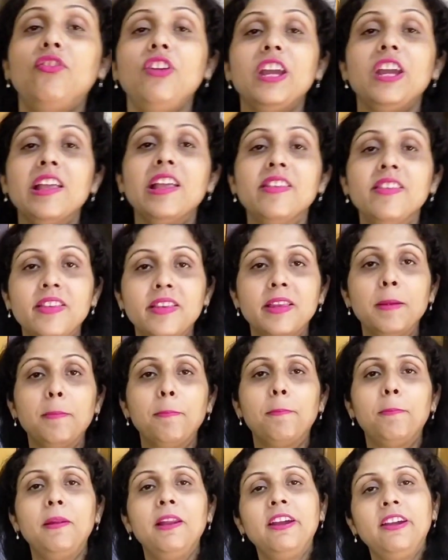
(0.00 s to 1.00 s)
We can
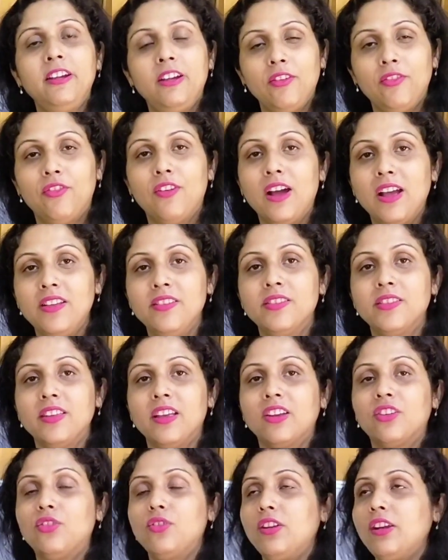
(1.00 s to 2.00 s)
simply define
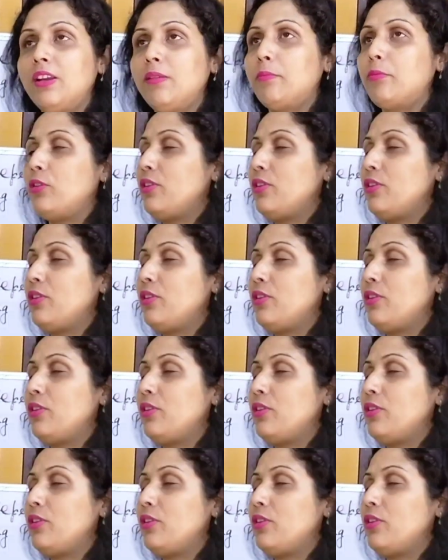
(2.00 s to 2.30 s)
sexual